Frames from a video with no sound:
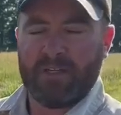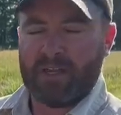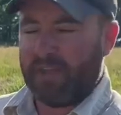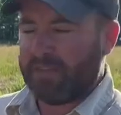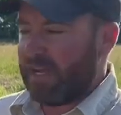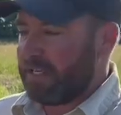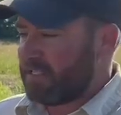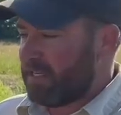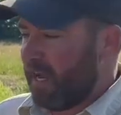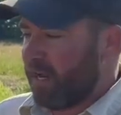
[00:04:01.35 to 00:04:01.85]
Now,
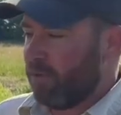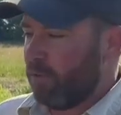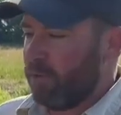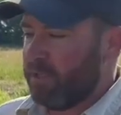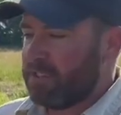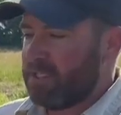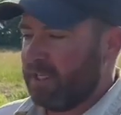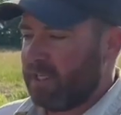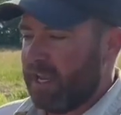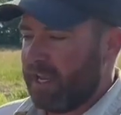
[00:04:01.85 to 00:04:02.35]
that's not
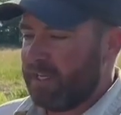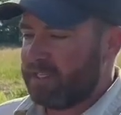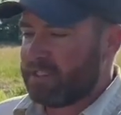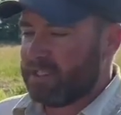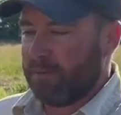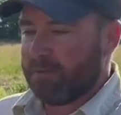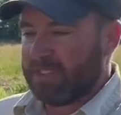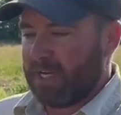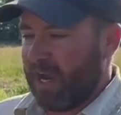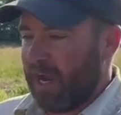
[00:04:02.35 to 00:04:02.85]
always the case.
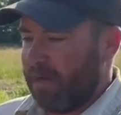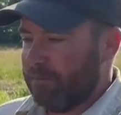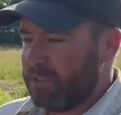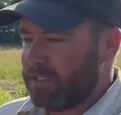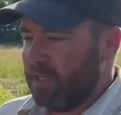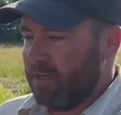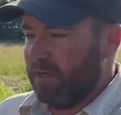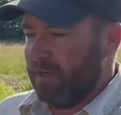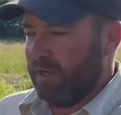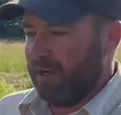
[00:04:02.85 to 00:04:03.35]

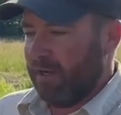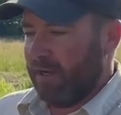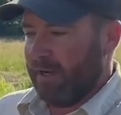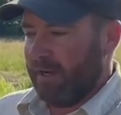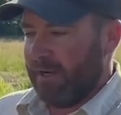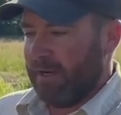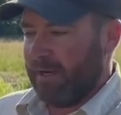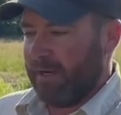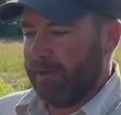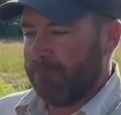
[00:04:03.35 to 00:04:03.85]
Sometimes
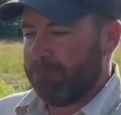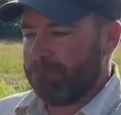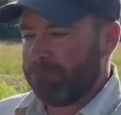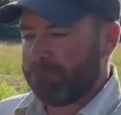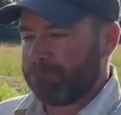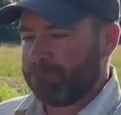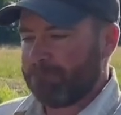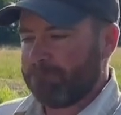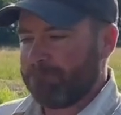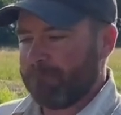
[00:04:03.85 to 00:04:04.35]

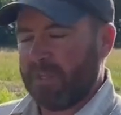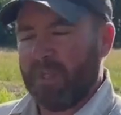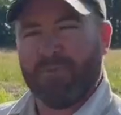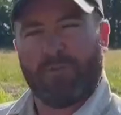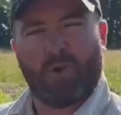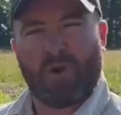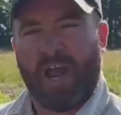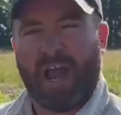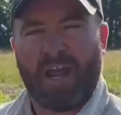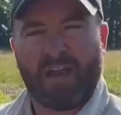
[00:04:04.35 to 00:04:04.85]

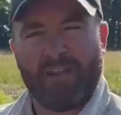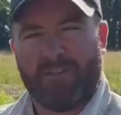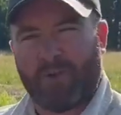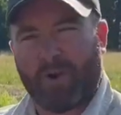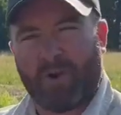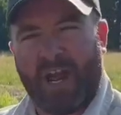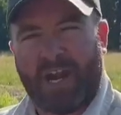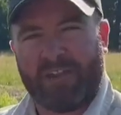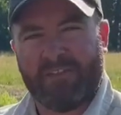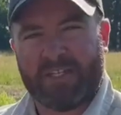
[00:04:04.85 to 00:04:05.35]
they're not
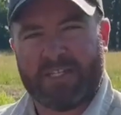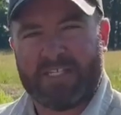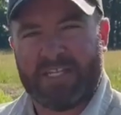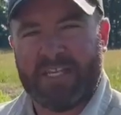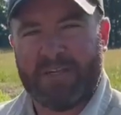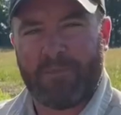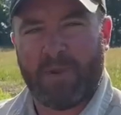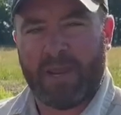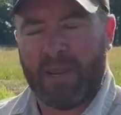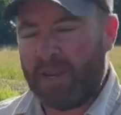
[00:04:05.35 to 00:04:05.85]
in the
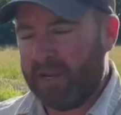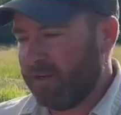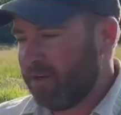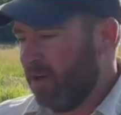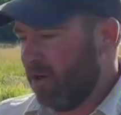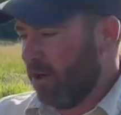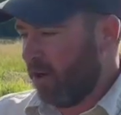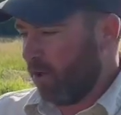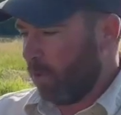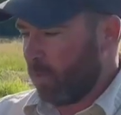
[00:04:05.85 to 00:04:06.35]
seed bank,
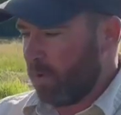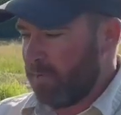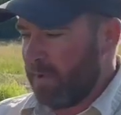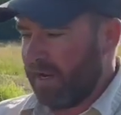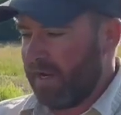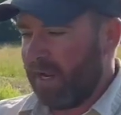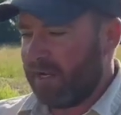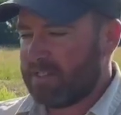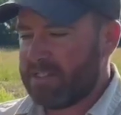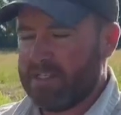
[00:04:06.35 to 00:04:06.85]
or we may
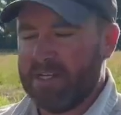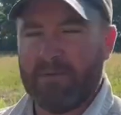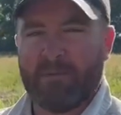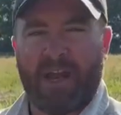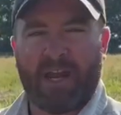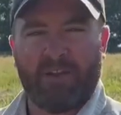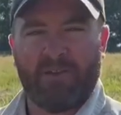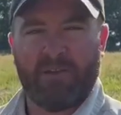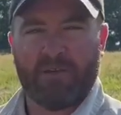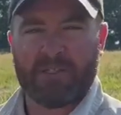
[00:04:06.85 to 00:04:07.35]
not see them
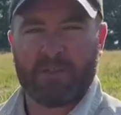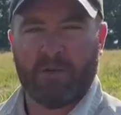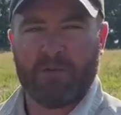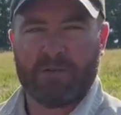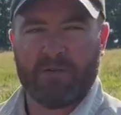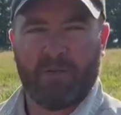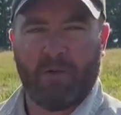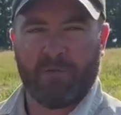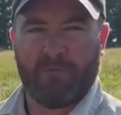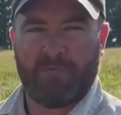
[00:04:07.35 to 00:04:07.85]
out in those
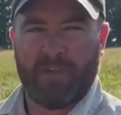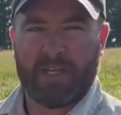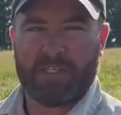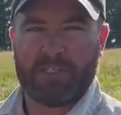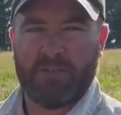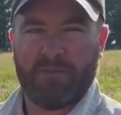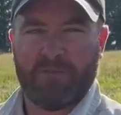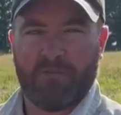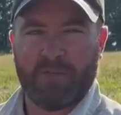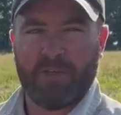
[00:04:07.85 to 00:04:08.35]
old
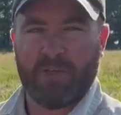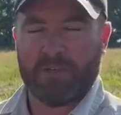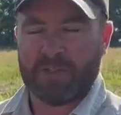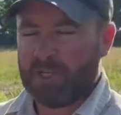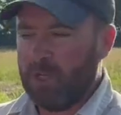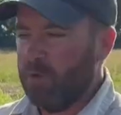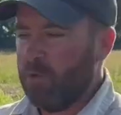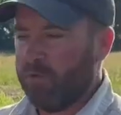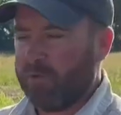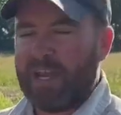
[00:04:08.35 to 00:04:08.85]
fescue fields.
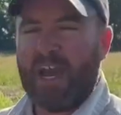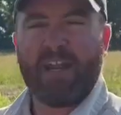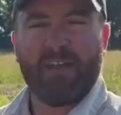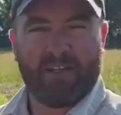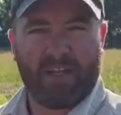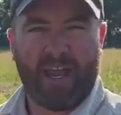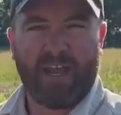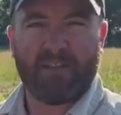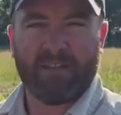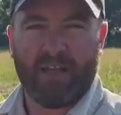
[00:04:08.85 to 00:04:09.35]
We kind of
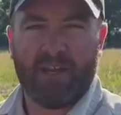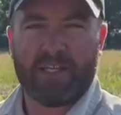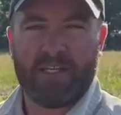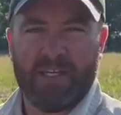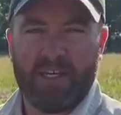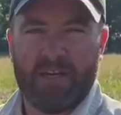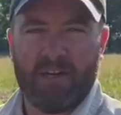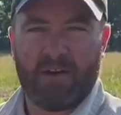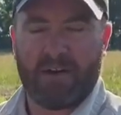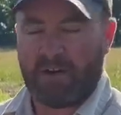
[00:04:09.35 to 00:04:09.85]
got lucky
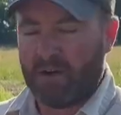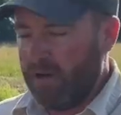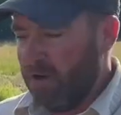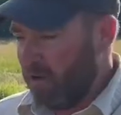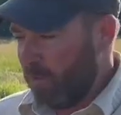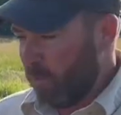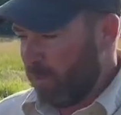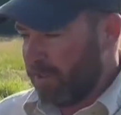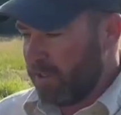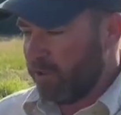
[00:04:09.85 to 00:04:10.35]
here.
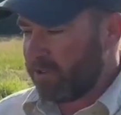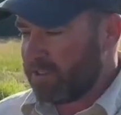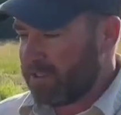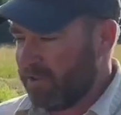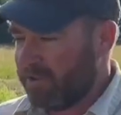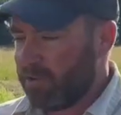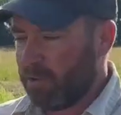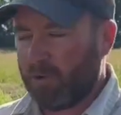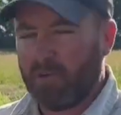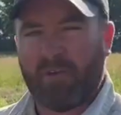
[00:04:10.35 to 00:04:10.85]
We noticed
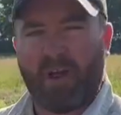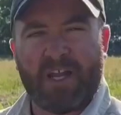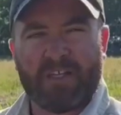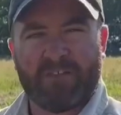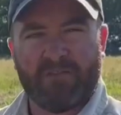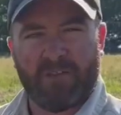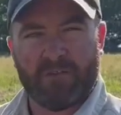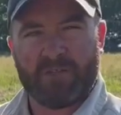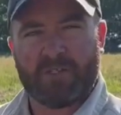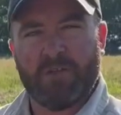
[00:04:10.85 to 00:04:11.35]
that there were lots
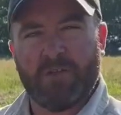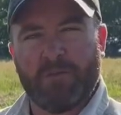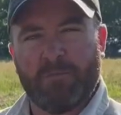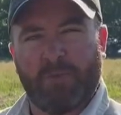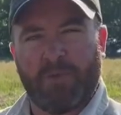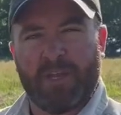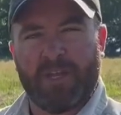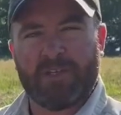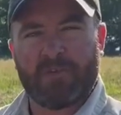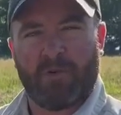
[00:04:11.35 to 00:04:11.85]
of those good
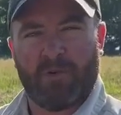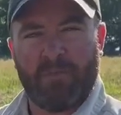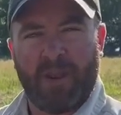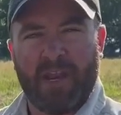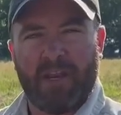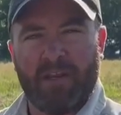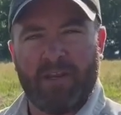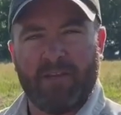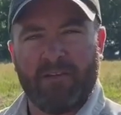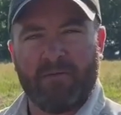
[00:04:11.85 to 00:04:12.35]
plants
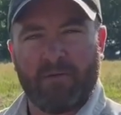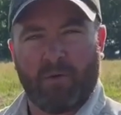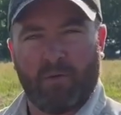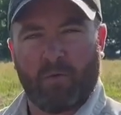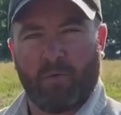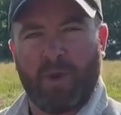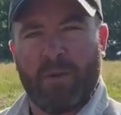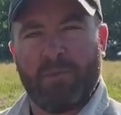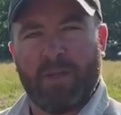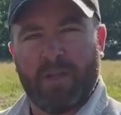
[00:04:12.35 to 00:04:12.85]
remaining, or
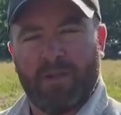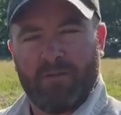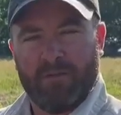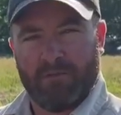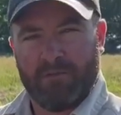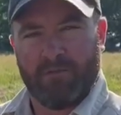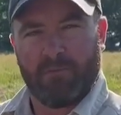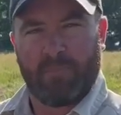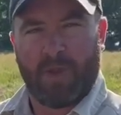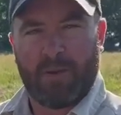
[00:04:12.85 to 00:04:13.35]
remnant
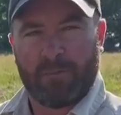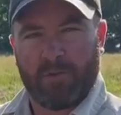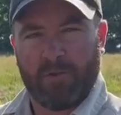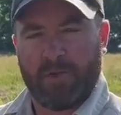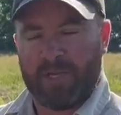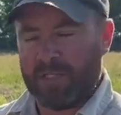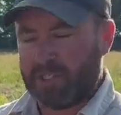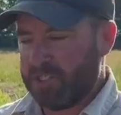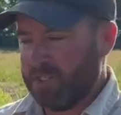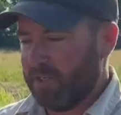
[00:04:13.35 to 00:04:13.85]

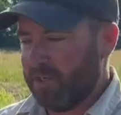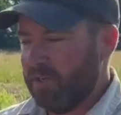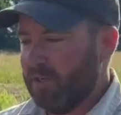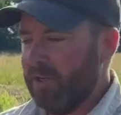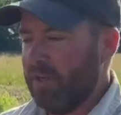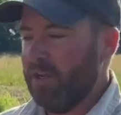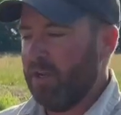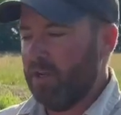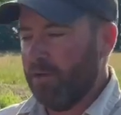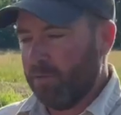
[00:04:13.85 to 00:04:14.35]
population.
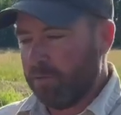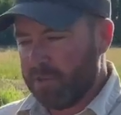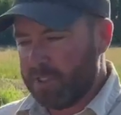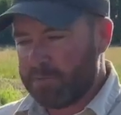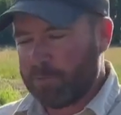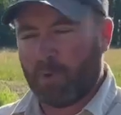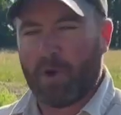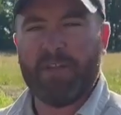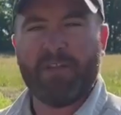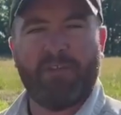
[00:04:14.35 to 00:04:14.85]
We
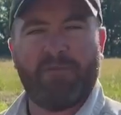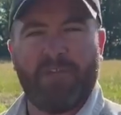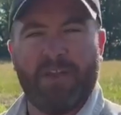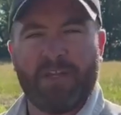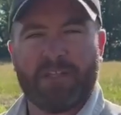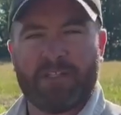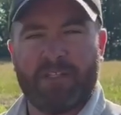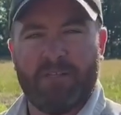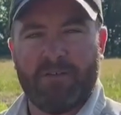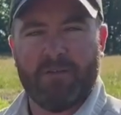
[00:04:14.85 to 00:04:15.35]
sprayed the
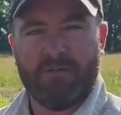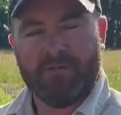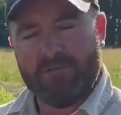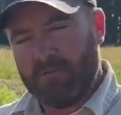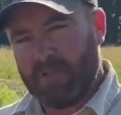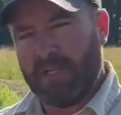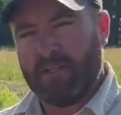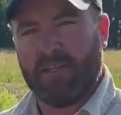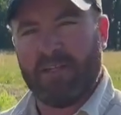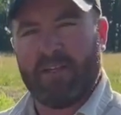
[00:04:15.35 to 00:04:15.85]
fescue,
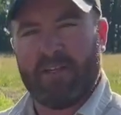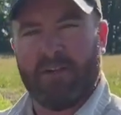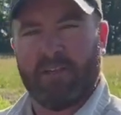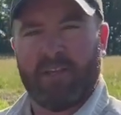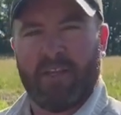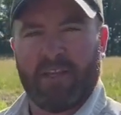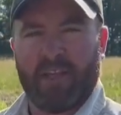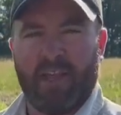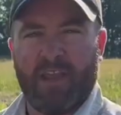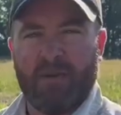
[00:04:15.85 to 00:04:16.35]
and then here
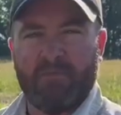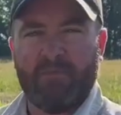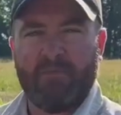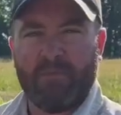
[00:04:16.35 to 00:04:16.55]
they came.